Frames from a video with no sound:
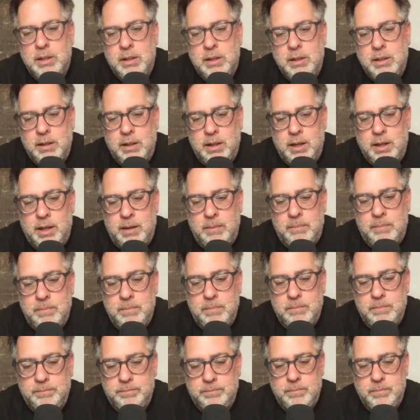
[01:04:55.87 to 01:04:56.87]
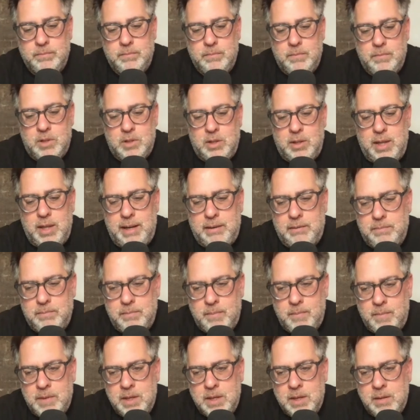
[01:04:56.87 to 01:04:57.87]
So that,
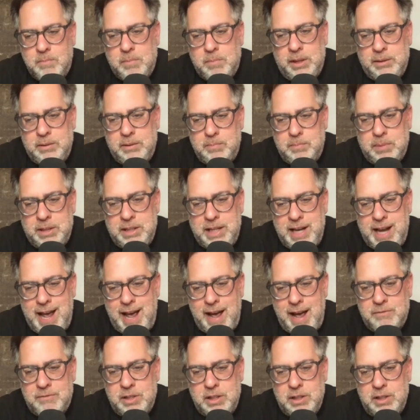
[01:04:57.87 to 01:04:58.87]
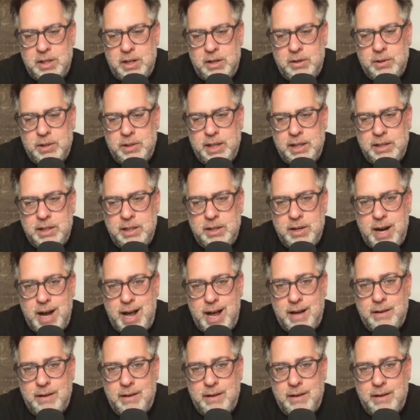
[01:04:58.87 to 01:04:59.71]
but you have to know that you have